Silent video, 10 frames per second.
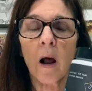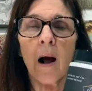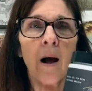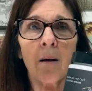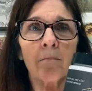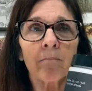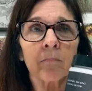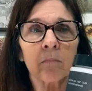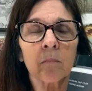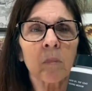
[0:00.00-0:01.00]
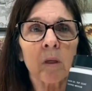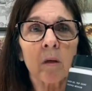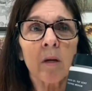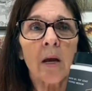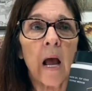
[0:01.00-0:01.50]
Um,
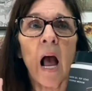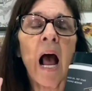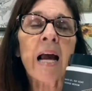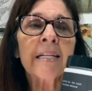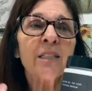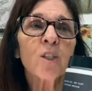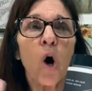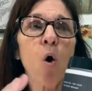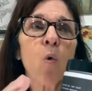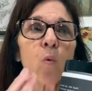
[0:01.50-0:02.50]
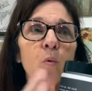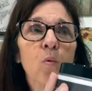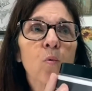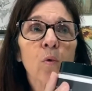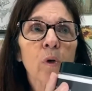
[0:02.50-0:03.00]
I don't
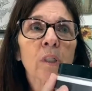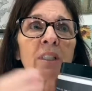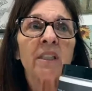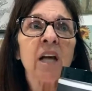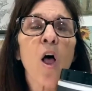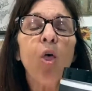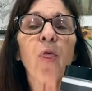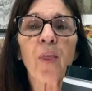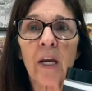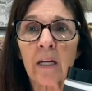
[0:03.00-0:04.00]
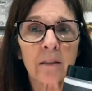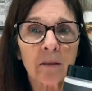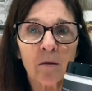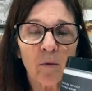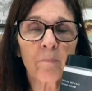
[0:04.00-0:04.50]
sell
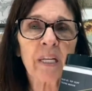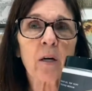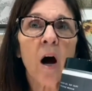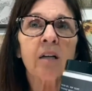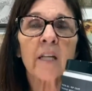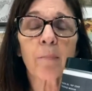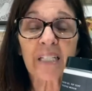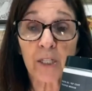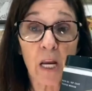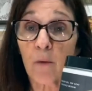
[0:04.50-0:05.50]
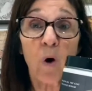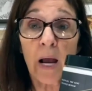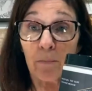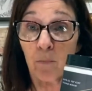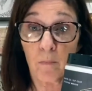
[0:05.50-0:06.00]
things because I'm a
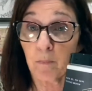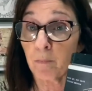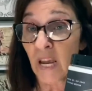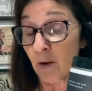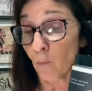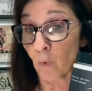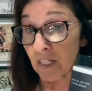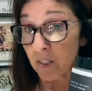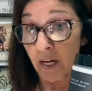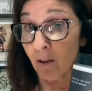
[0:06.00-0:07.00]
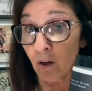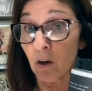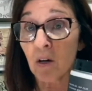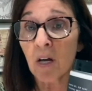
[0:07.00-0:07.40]
DIY paint retailer.